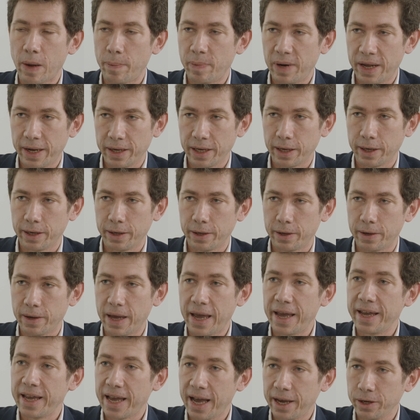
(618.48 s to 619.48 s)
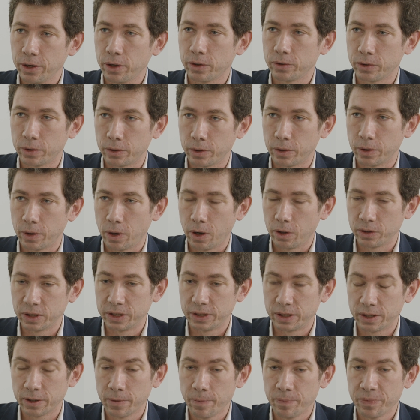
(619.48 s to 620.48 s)
apply AI on
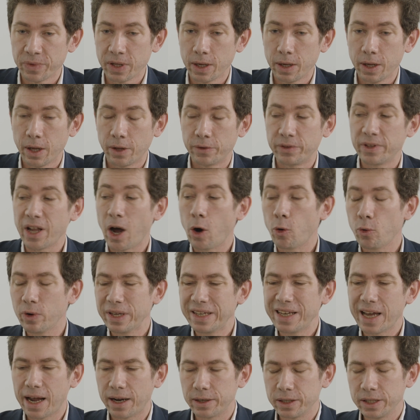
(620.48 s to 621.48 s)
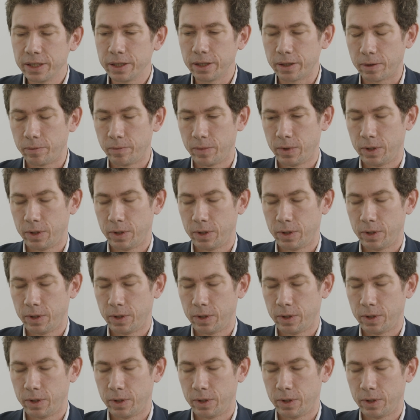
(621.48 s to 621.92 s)
it. Now, regarding